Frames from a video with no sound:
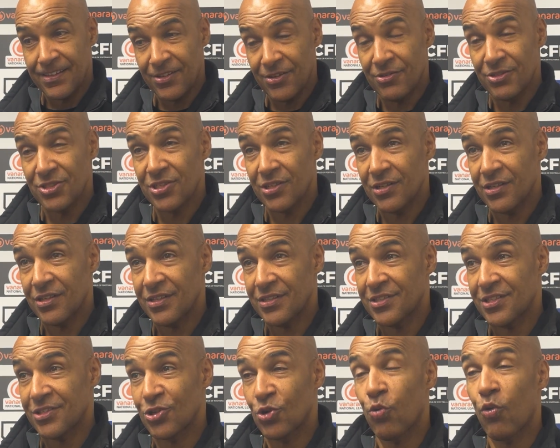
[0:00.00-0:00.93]
So
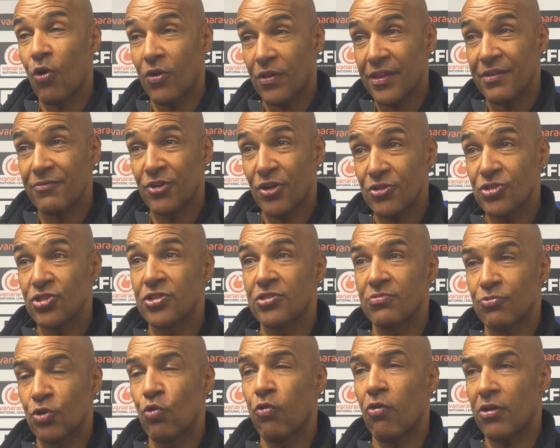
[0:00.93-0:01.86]
they've got some
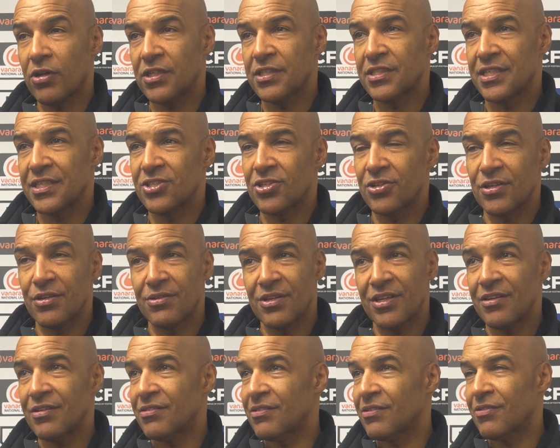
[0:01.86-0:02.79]
quality. So
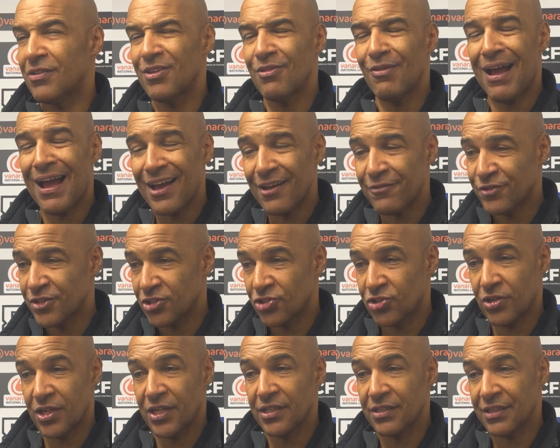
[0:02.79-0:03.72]
you have to
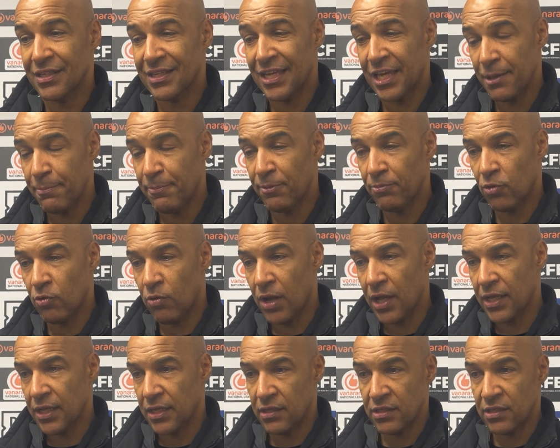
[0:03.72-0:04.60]
try and keep them quiet.